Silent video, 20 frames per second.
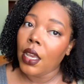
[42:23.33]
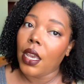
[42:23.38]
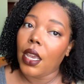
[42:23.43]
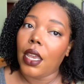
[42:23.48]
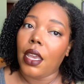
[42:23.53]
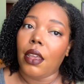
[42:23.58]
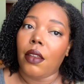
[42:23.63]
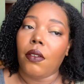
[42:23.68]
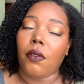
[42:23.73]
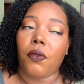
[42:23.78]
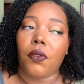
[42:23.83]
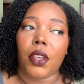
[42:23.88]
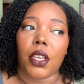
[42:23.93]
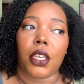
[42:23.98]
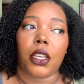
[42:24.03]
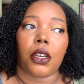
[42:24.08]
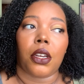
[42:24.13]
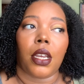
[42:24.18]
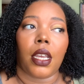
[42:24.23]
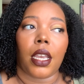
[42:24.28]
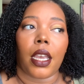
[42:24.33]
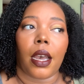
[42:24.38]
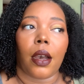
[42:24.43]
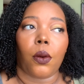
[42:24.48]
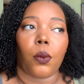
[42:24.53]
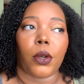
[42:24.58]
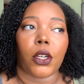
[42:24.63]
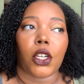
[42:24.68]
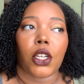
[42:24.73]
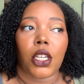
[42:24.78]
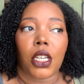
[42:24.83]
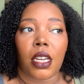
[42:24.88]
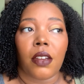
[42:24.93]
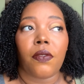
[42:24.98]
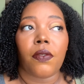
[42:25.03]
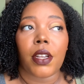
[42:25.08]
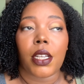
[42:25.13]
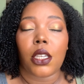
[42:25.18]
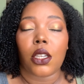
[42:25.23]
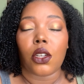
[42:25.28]
and figuring out where she
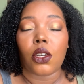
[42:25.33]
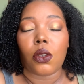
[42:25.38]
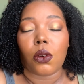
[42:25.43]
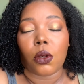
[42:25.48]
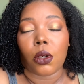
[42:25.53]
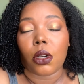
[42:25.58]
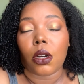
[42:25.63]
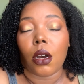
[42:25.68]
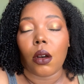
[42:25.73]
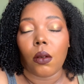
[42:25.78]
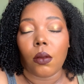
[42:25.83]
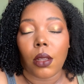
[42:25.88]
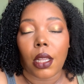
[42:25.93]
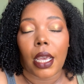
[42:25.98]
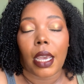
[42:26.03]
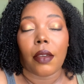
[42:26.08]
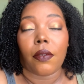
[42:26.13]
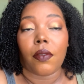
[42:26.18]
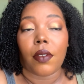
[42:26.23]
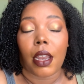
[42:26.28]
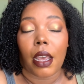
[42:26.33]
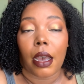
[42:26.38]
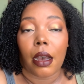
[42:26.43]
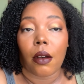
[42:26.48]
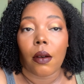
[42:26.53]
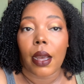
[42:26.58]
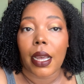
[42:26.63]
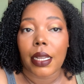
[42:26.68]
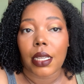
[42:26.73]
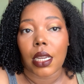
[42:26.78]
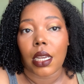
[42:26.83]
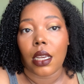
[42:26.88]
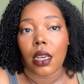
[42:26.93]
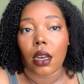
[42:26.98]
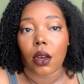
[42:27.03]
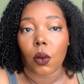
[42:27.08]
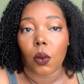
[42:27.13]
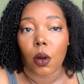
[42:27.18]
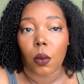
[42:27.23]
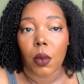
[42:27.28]
fits into her own life now as a
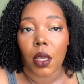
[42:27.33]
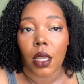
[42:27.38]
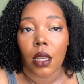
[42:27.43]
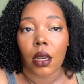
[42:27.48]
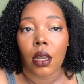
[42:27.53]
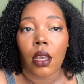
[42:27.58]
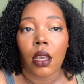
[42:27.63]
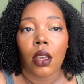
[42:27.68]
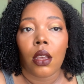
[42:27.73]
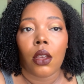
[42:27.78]
young woman